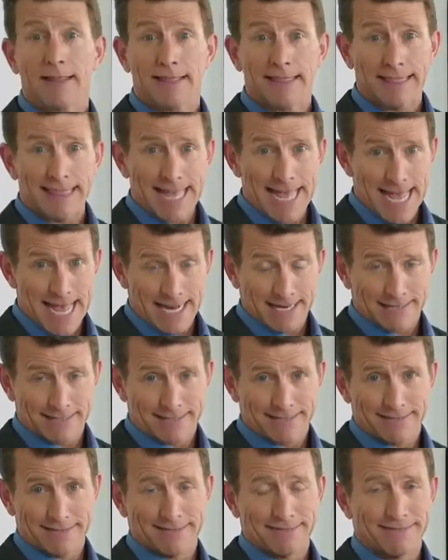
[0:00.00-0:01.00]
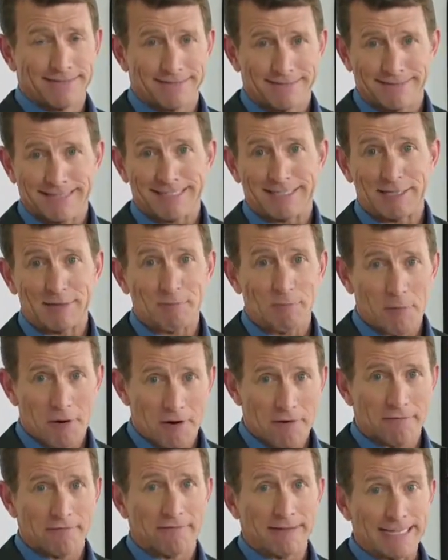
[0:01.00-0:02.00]
that is a
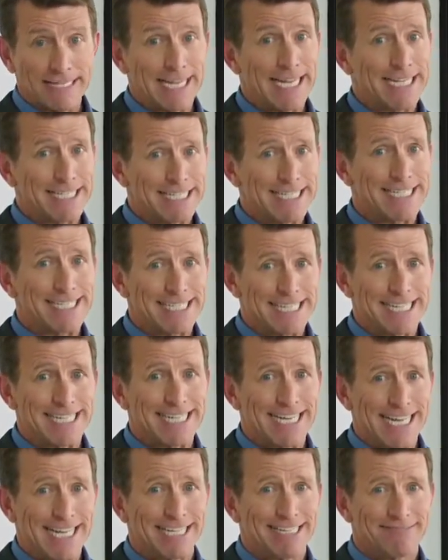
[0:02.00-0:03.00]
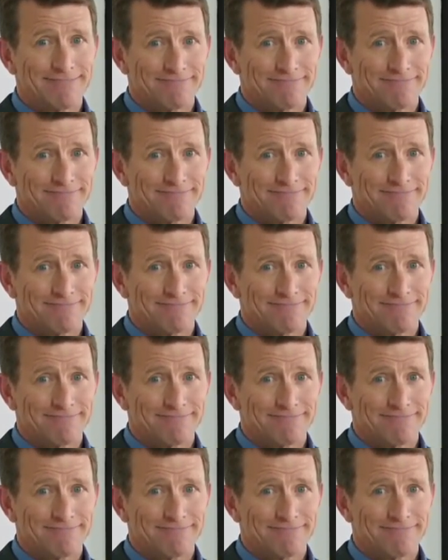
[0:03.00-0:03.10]
perfect HSE day.